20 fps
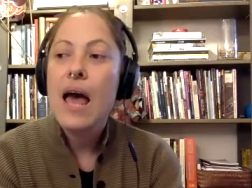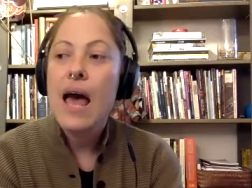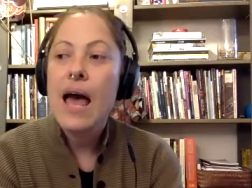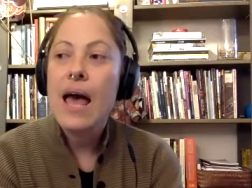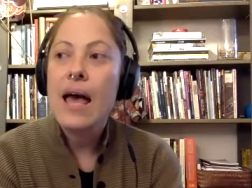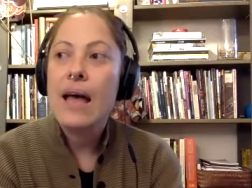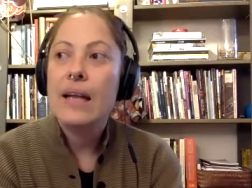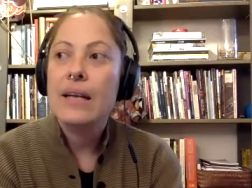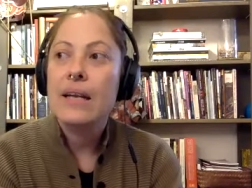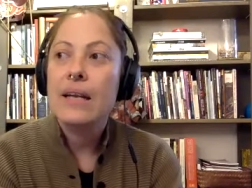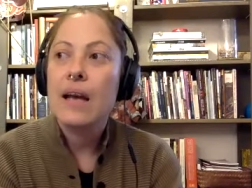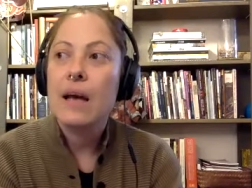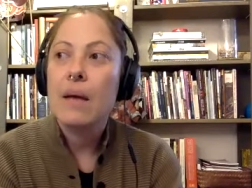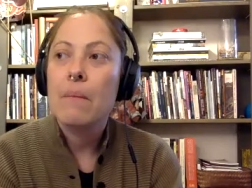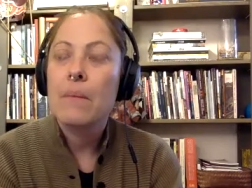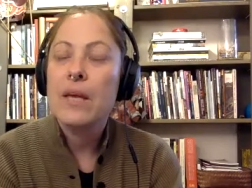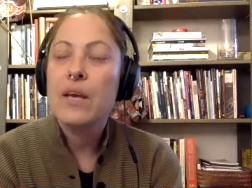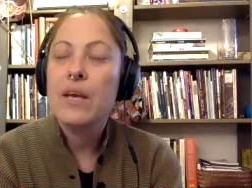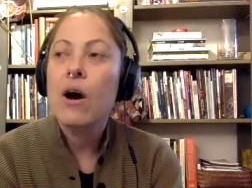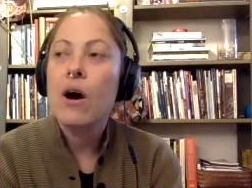And
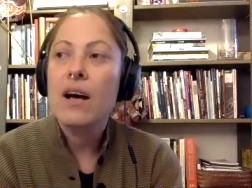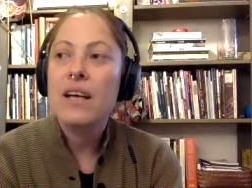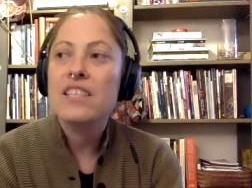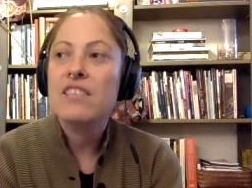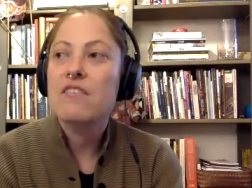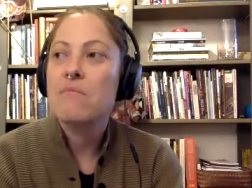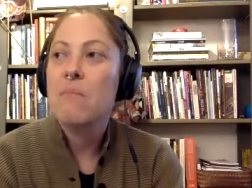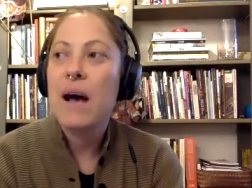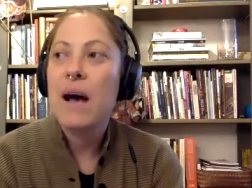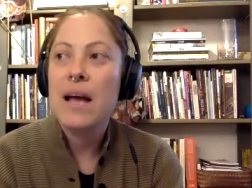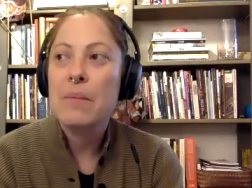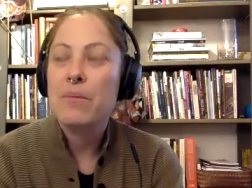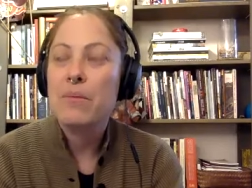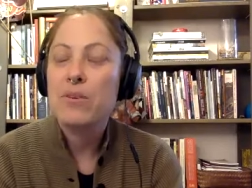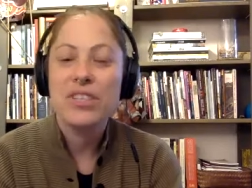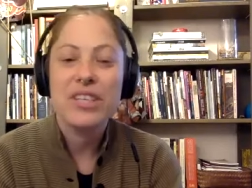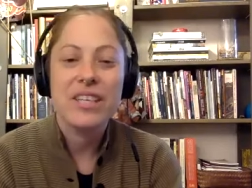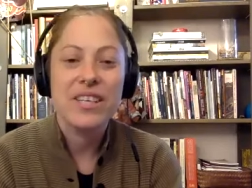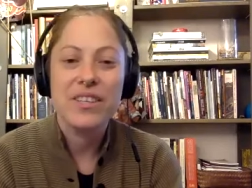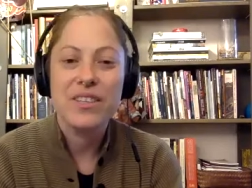because of my
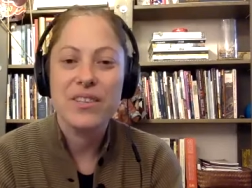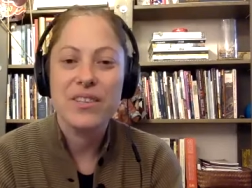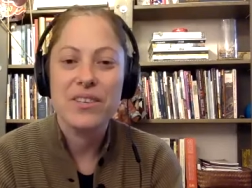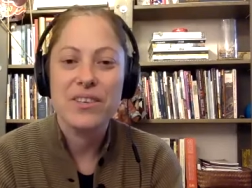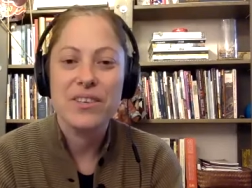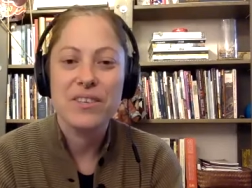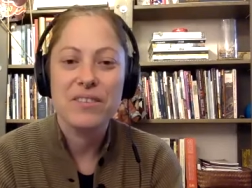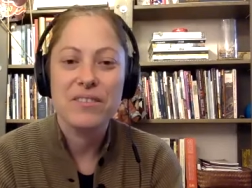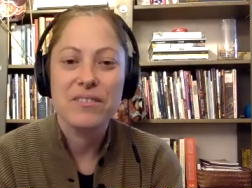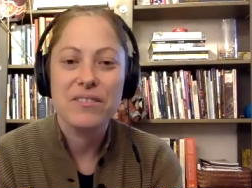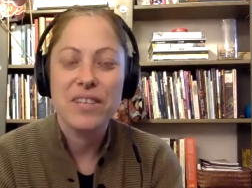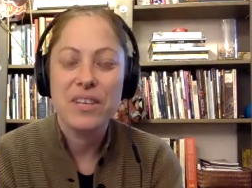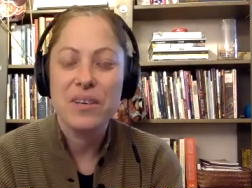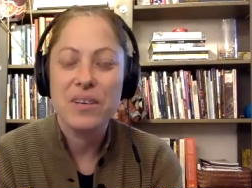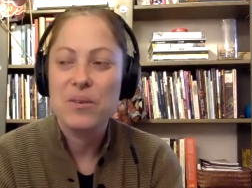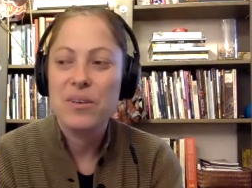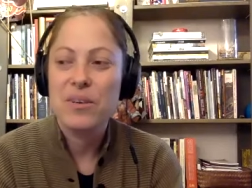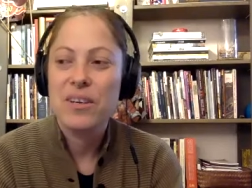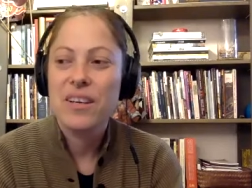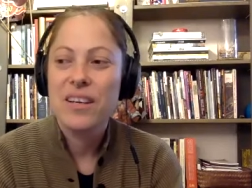particular, you
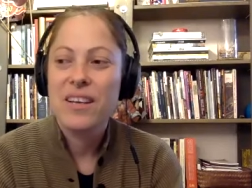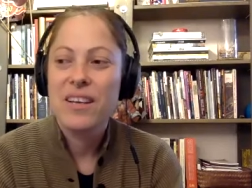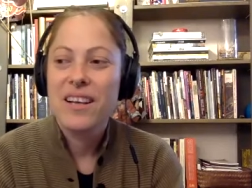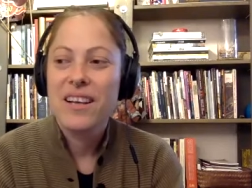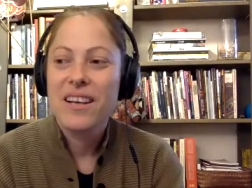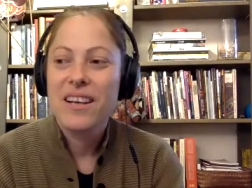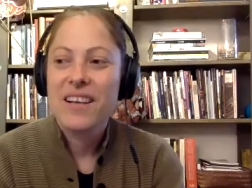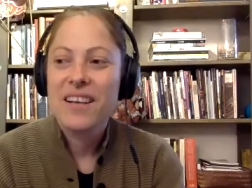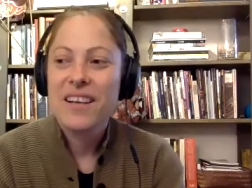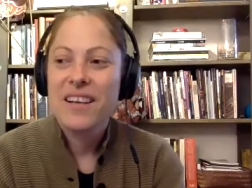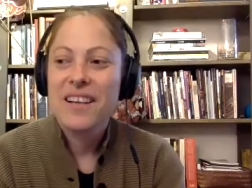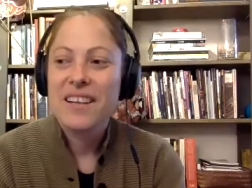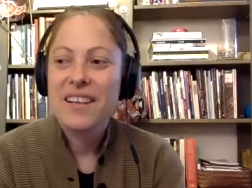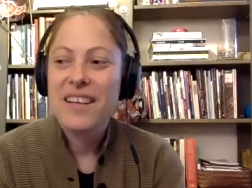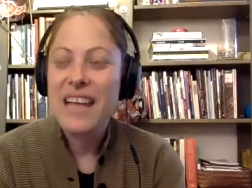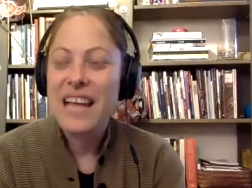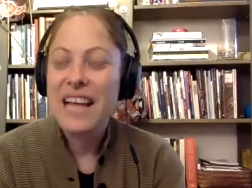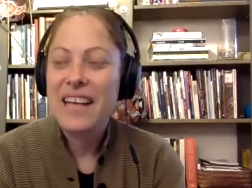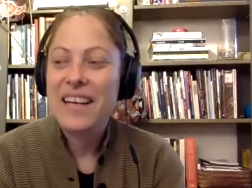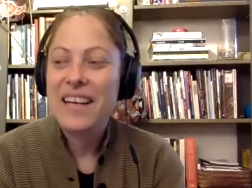know,
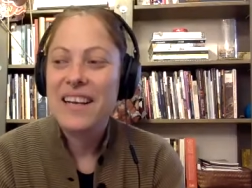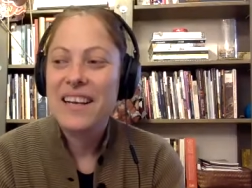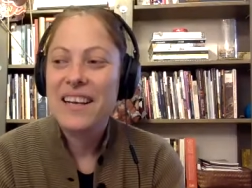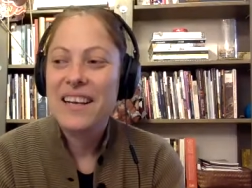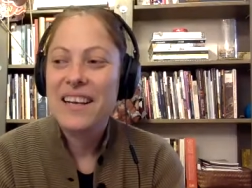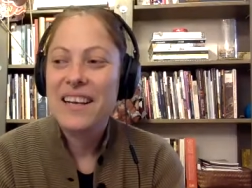like